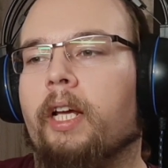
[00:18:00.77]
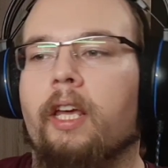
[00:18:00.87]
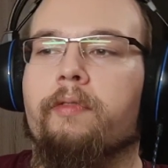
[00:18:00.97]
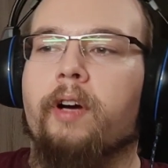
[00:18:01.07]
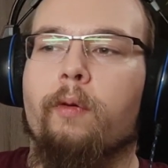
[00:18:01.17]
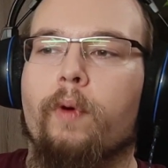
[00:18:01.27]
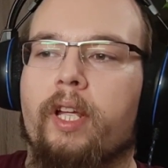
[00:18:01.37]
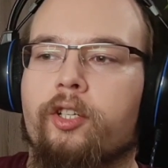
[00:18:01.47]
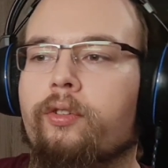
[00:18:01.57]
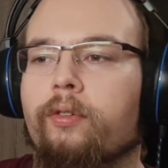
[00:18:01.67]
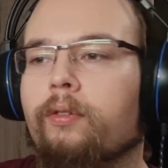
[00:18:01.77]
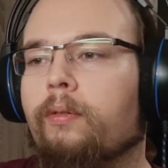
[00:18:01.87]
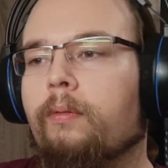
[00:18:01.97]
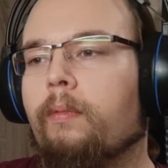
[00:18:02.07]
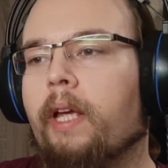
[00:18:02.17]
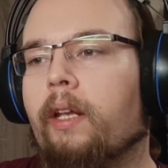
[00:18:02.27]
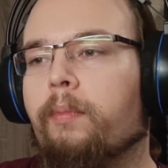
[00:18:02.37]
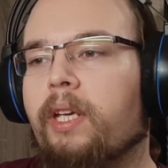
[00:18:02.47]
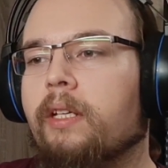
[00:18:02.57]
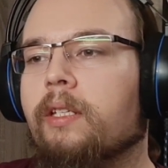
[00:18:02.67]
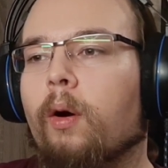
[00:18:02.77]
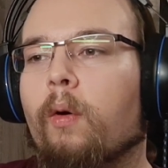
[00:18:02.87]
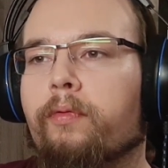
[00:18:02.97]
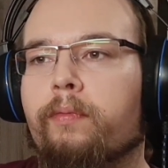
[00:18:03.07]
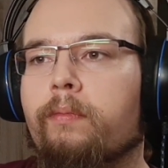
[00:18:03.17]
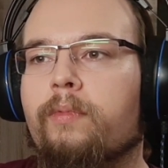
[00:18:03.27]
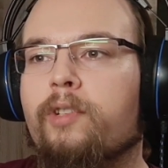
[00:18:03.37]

Like if I wish to get a piece of